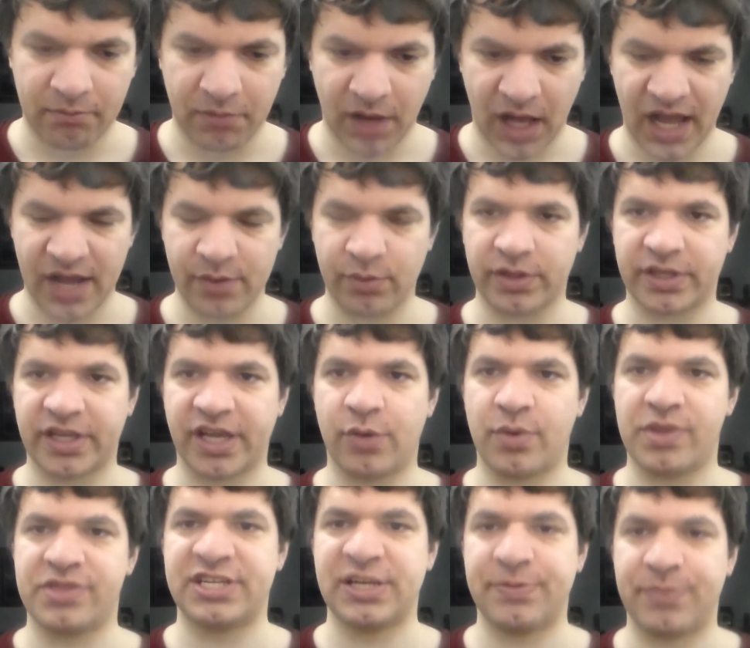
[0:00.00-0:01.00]
I will go
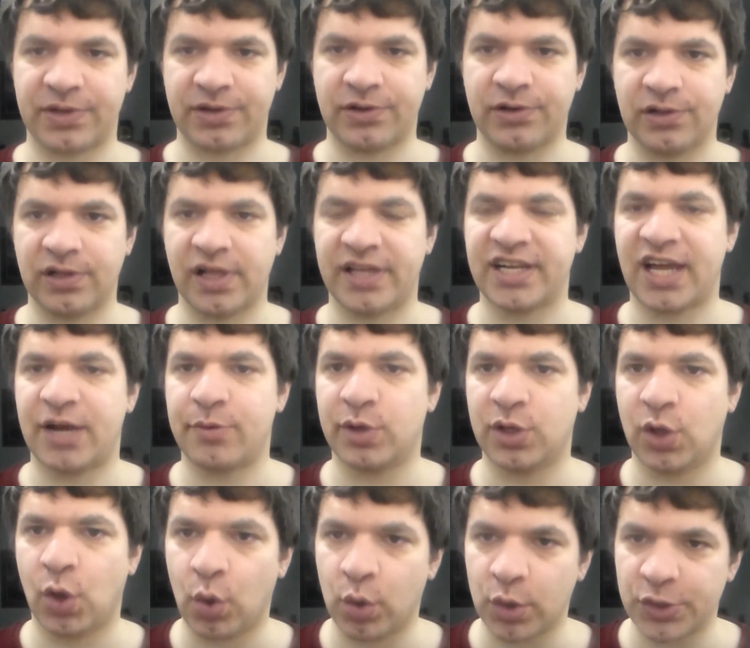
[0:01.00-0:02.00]
with typical, and I
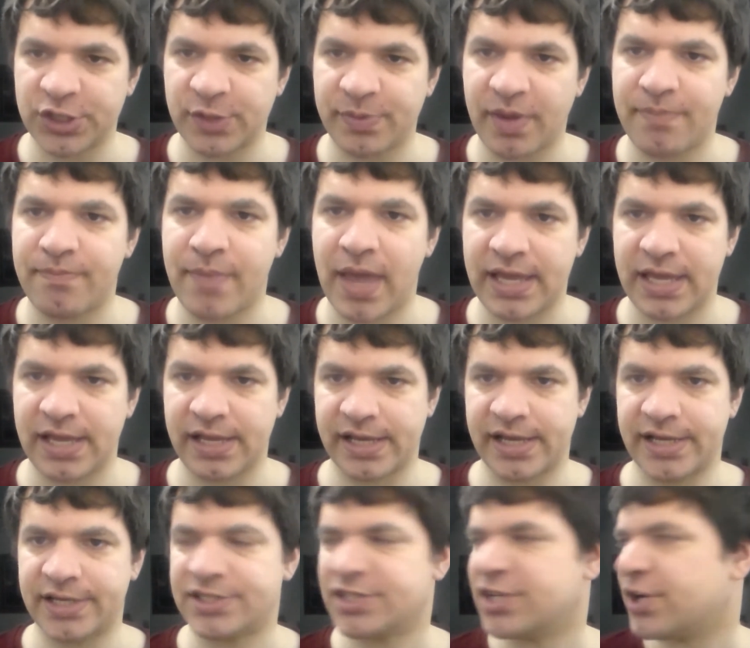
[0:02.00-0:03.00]
will also be making
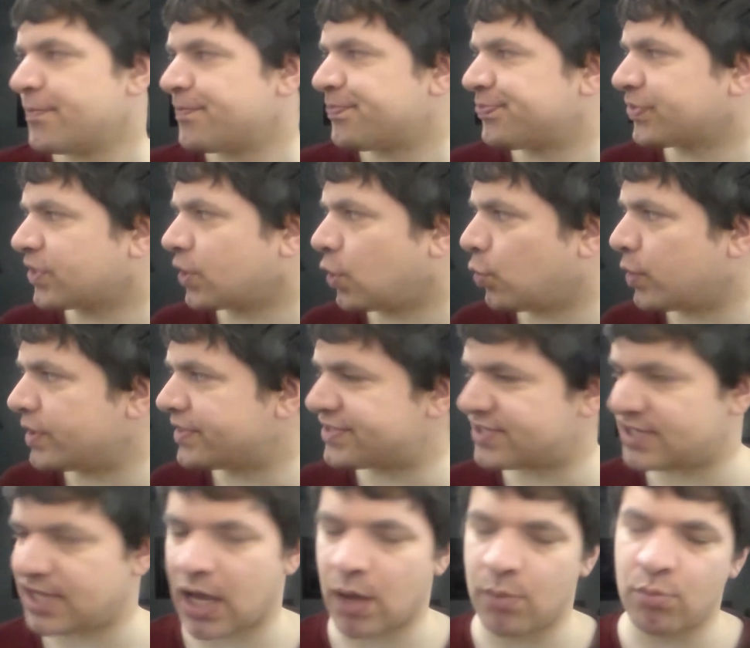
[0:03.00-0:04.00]
it with
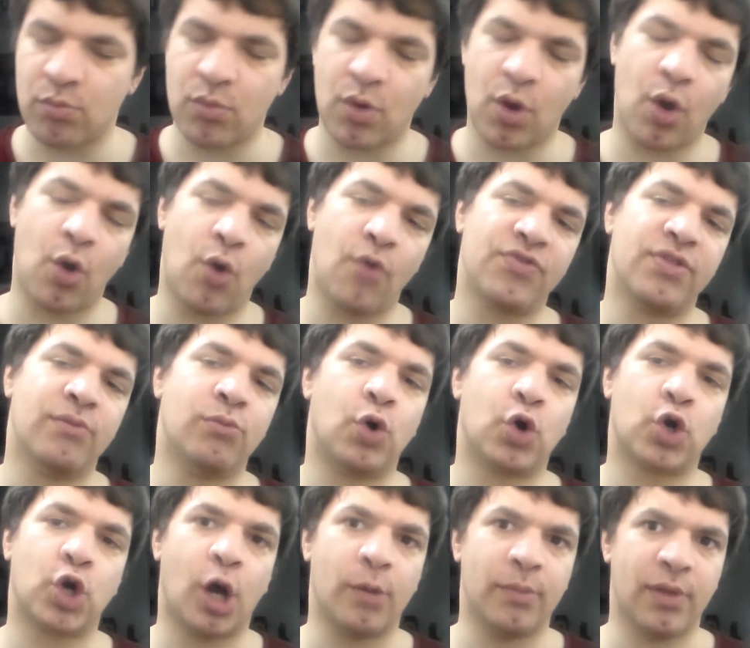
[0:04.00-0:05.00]
some of the
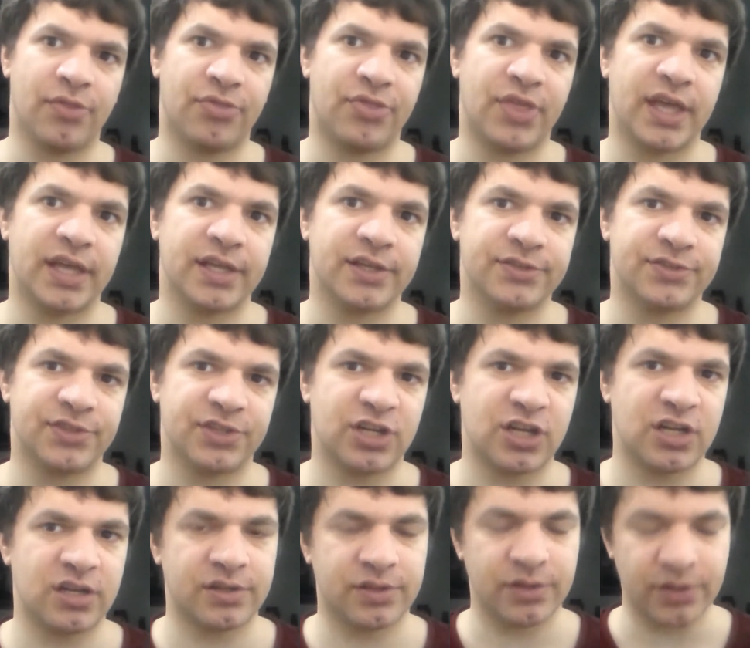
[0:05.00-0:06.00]
more common things
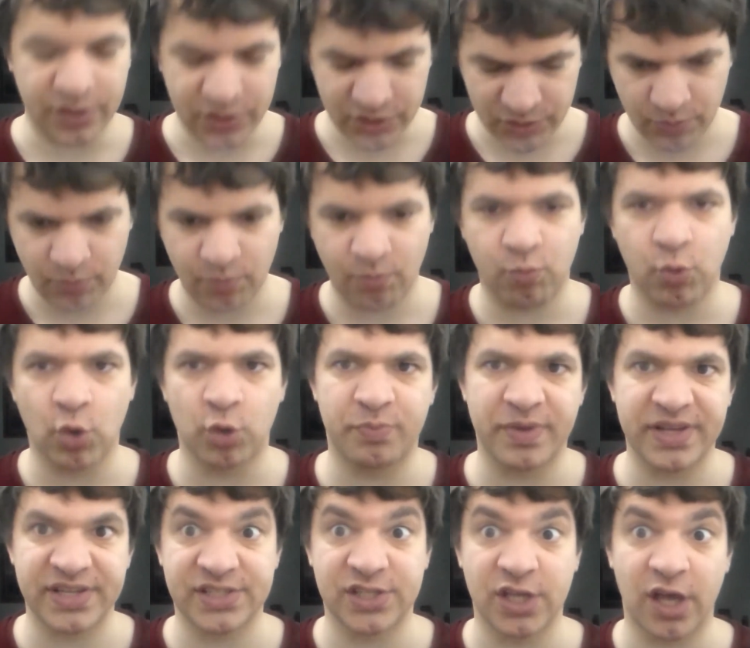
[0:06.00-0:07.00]
that would
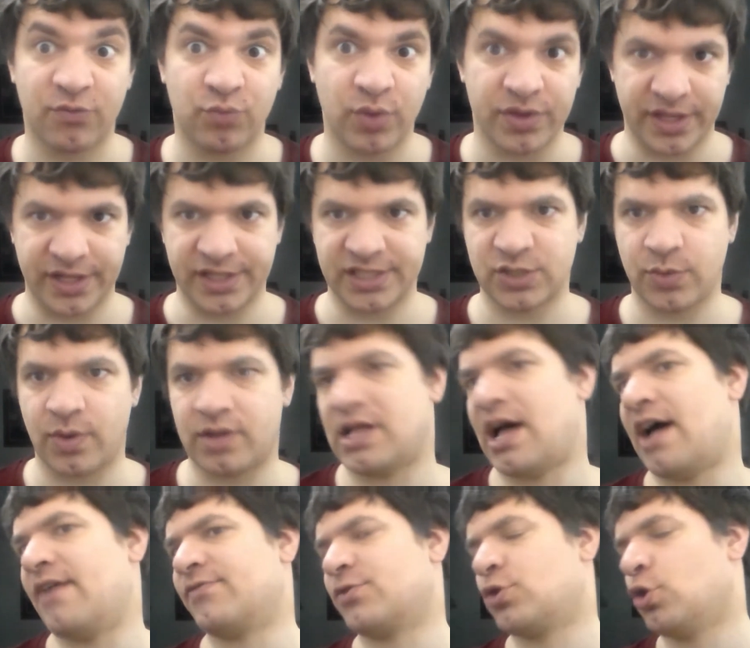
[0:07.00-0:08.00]
be served with it. So I'll
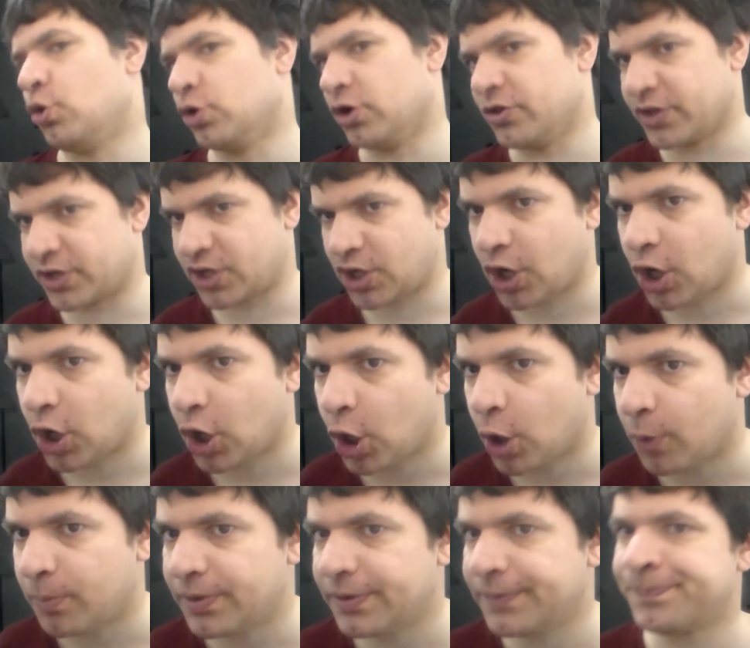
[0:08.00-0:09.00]
have corn on the
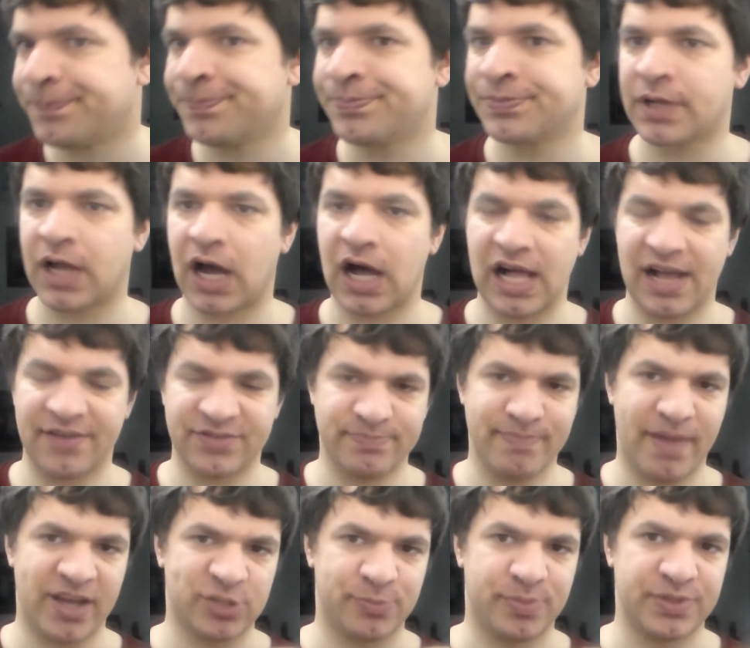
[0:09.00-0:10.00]
cob, I'll have some
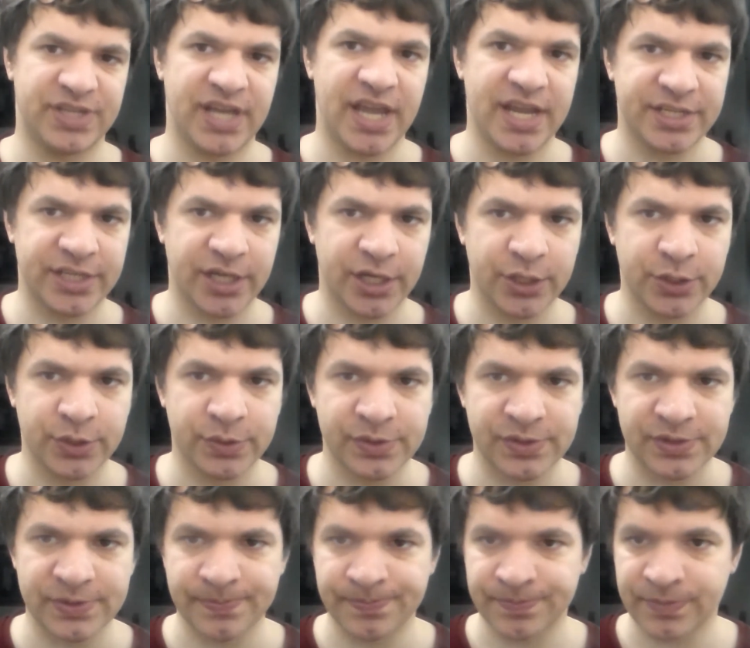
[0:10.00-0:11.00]
mashed
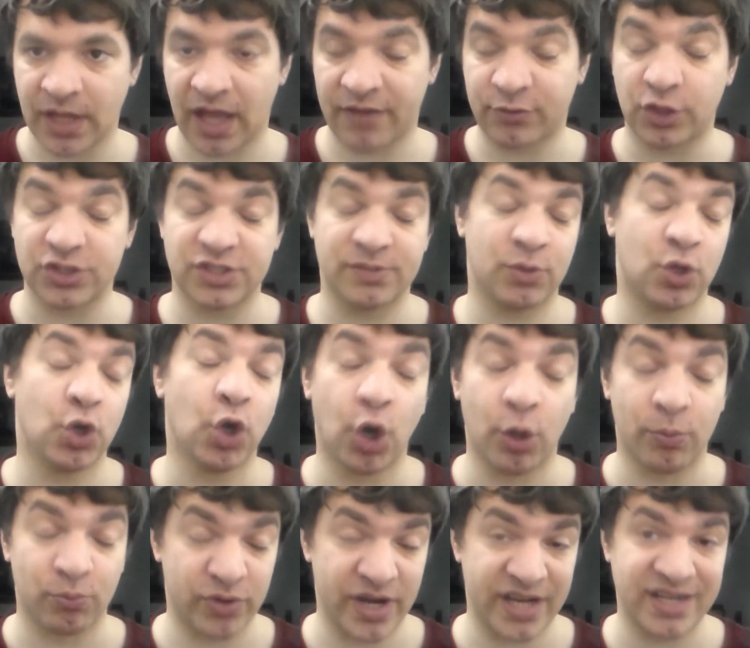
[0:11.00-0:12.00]
potatoes, I've got some
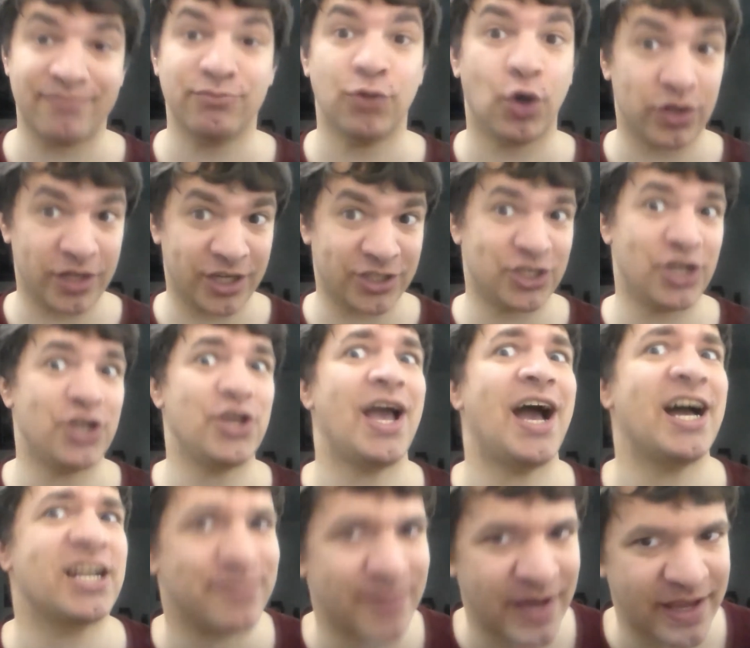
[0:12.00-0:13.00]
cornbread. I'm not going to show you
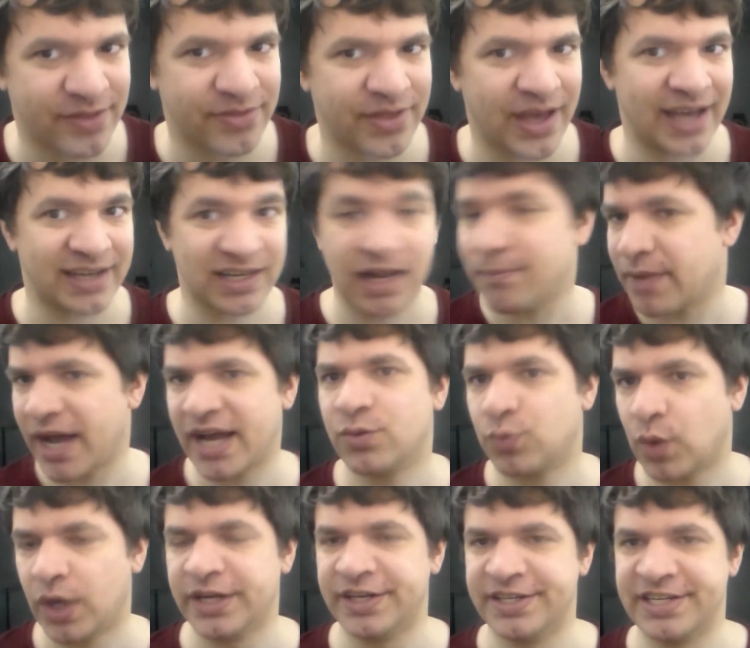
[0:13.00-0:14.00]
how to make that. I might
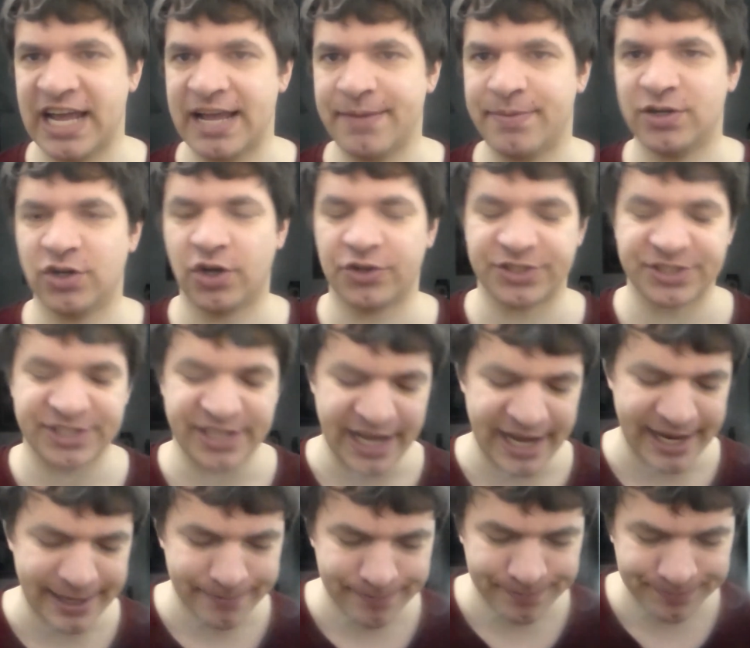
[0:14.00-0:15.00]
one day, but not
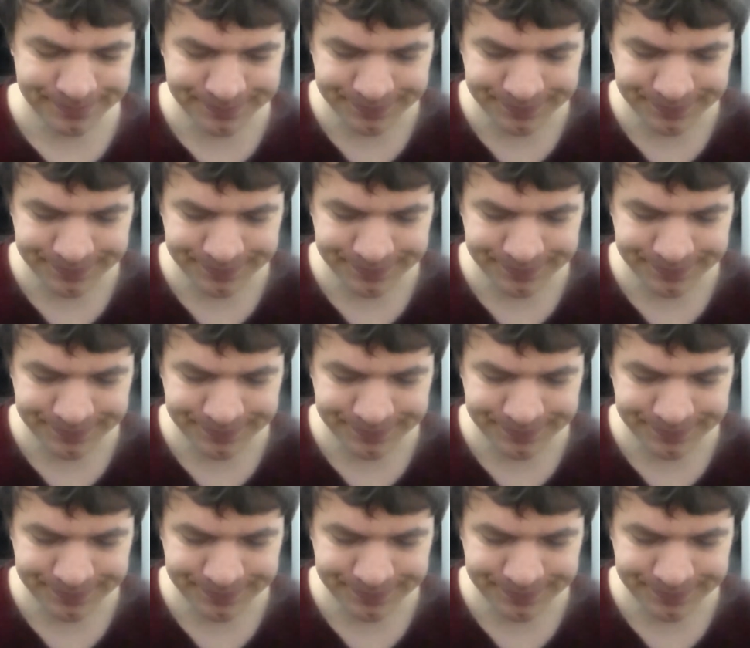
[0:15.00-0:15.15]
today.